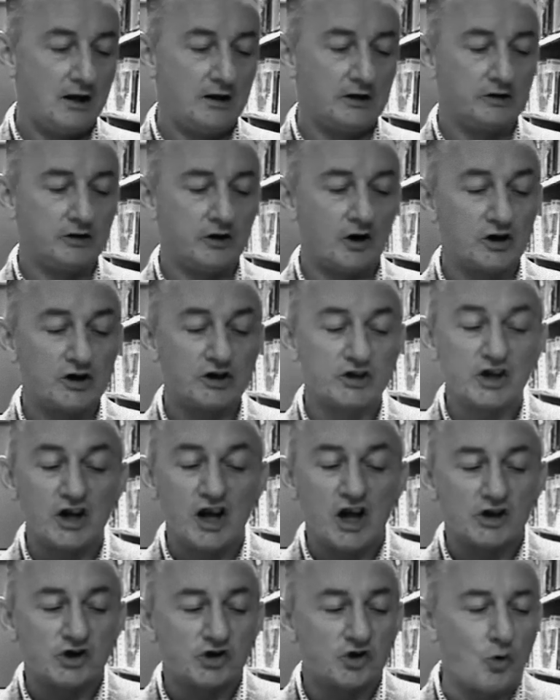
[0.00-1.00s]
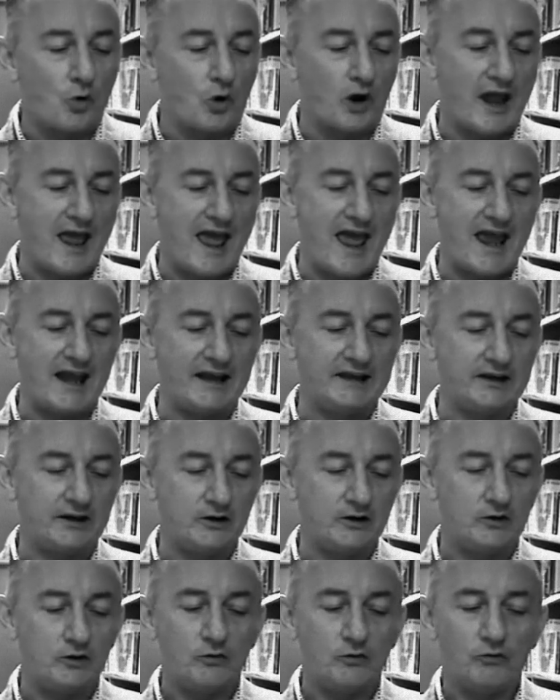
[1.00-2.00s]
Nursing a sore head,
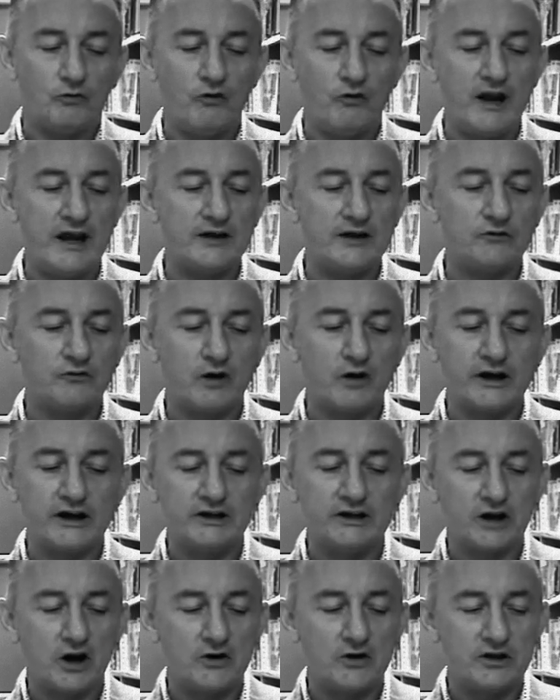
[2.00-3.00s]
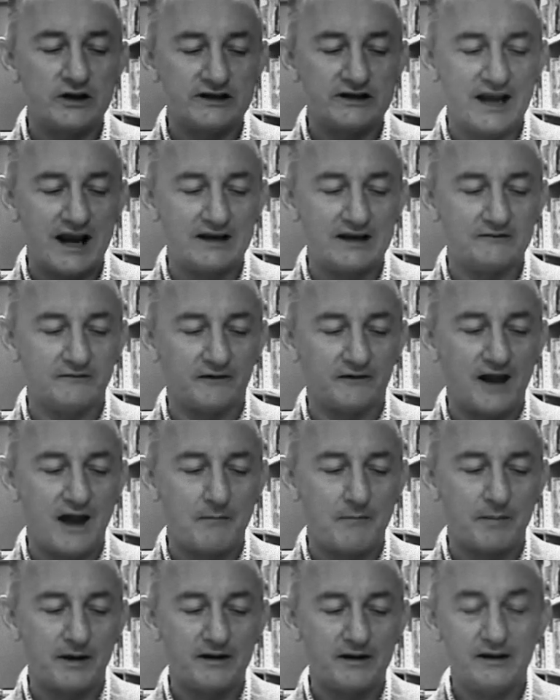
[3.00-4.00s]
rain running down the tent
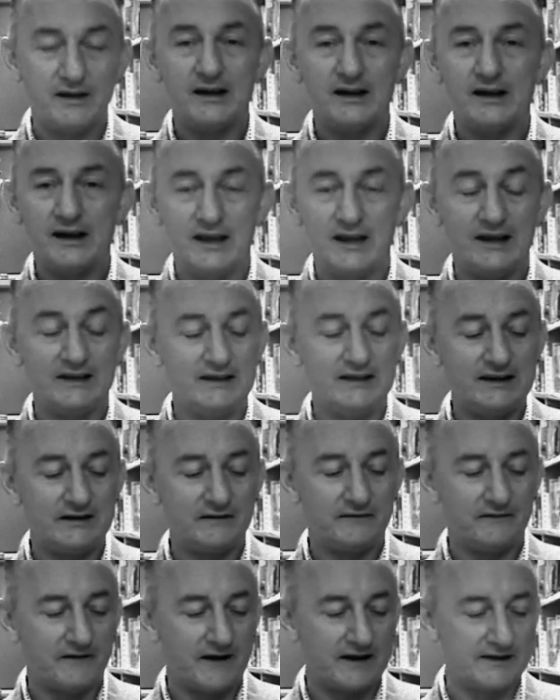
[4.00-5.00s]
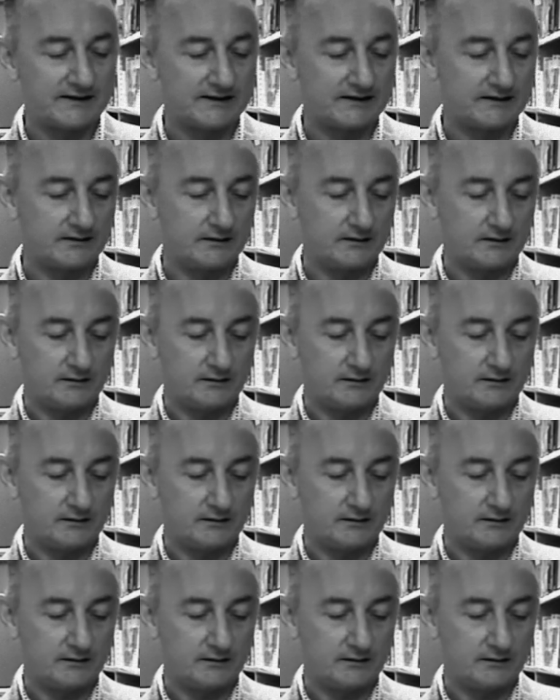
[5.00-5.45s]
flap, in need of fixing.